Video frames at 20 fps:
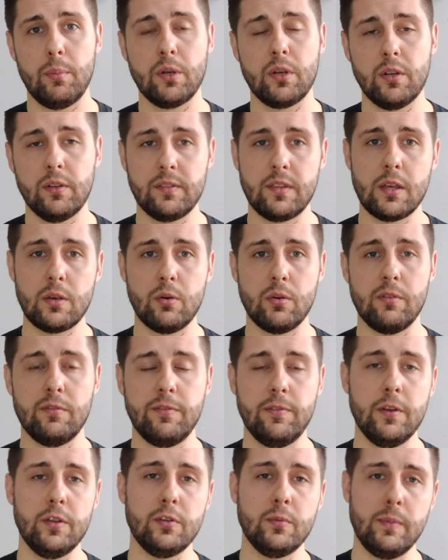because they got the
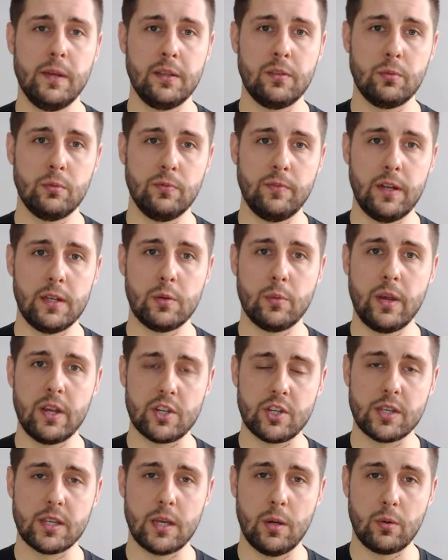fundamental
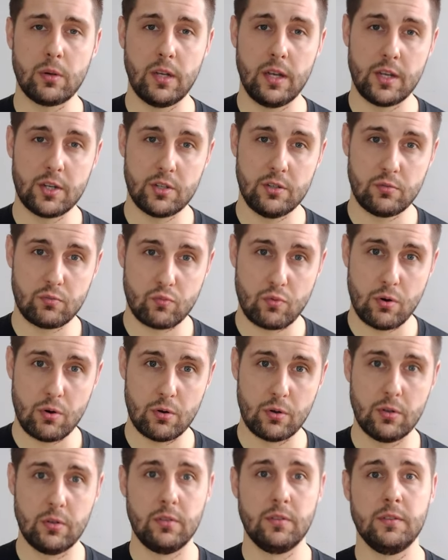valuation calculations
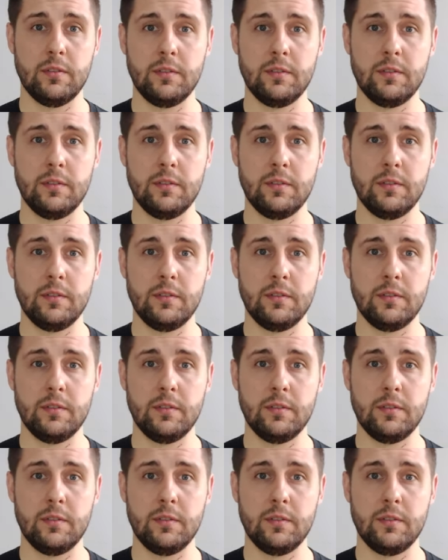wrong.